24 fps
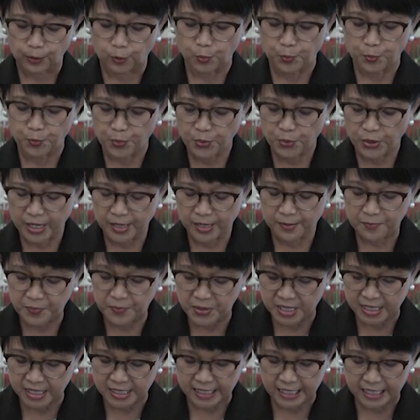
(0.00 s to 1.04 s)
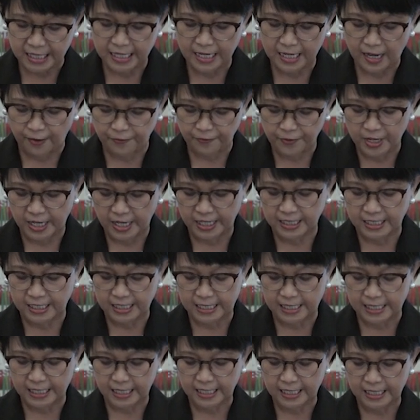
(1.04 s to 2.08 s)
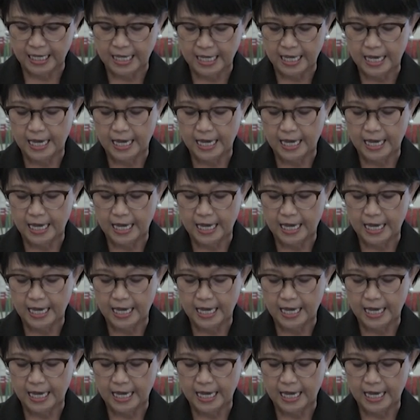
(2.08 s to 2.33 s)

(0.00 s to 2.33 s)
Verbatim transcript: to bring peace in Afghanistan